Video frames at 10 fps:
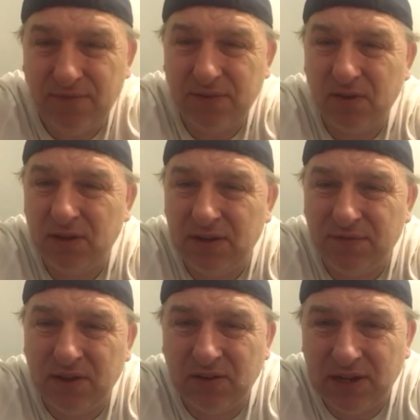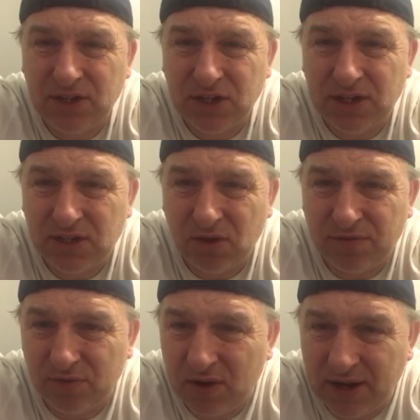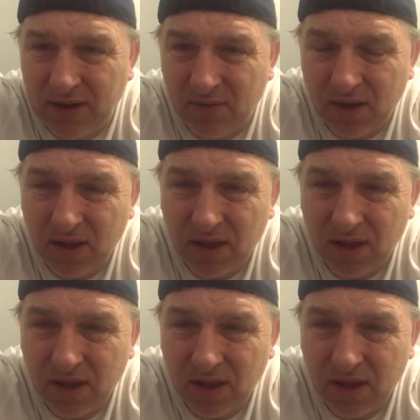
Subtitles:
cheesed off right now.